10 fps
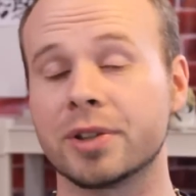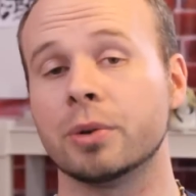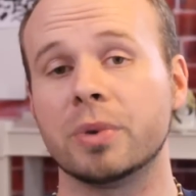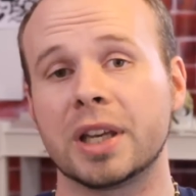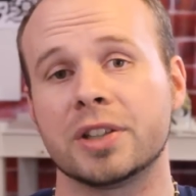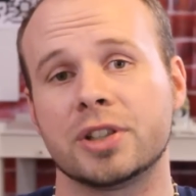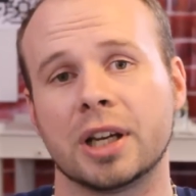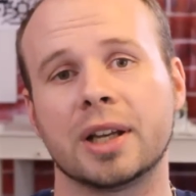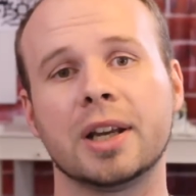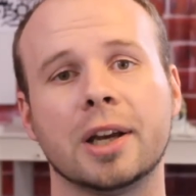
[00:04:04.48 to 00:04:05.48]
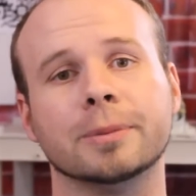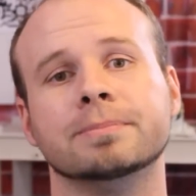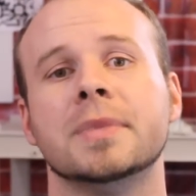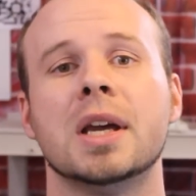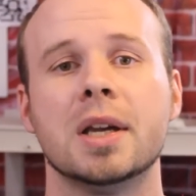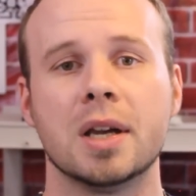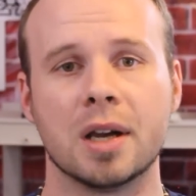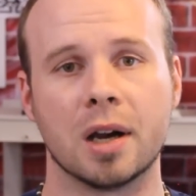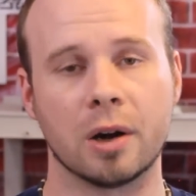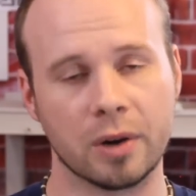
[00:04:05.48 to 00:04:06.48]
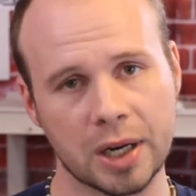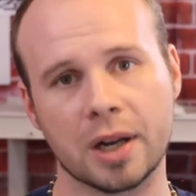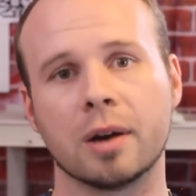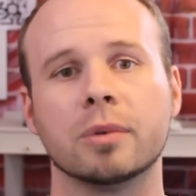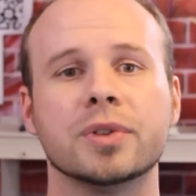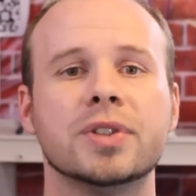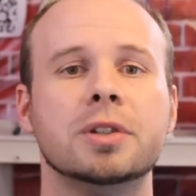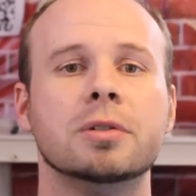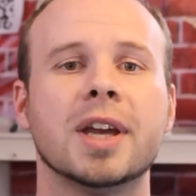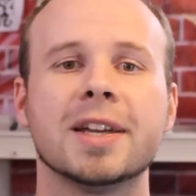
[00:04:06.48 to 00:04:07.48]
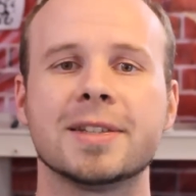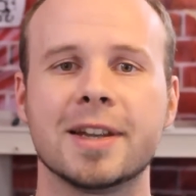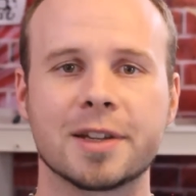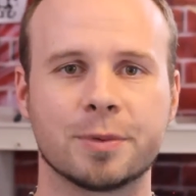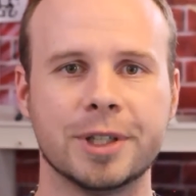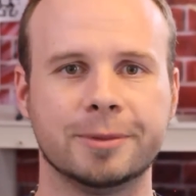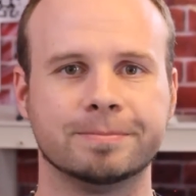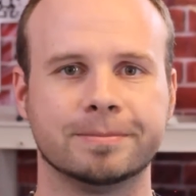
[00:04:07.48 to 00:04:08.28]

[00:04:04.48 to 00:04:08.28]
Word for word: so we can check it out. Alright, I will see you guys next week.